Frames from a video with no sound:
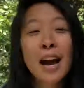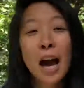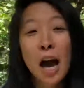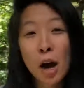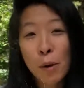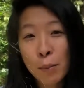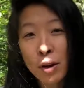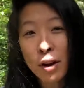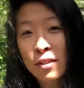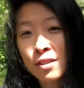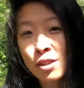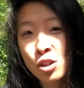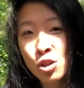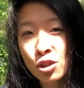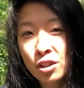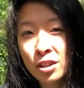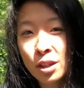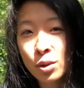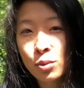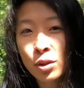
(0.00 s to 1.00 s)
I'll be on this
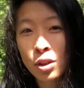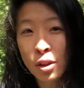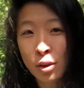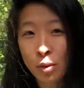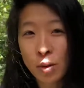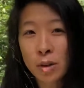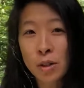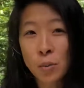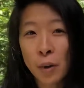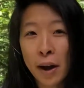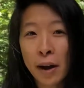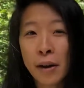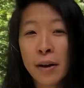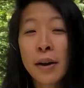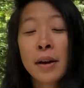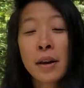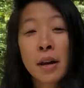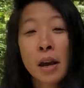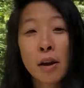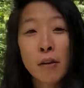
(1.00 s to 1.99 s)
journey with you as well
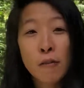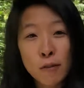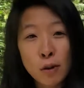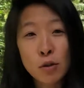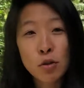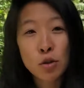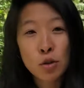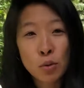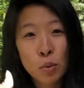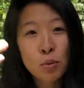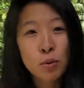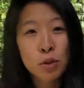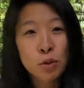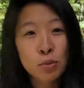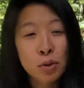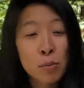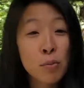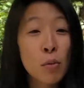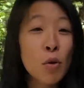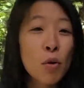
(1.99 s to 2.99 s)
in future when we're
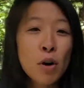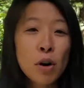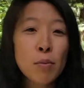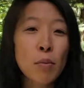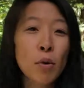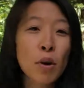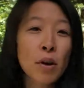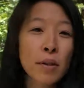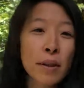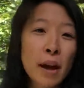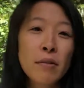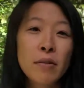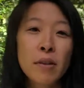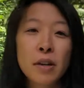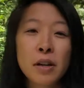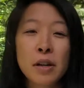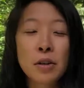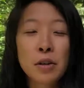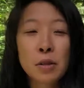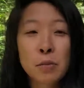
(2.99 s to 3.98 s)
doing more and more live
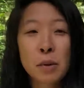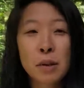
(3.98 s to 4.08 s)
videos,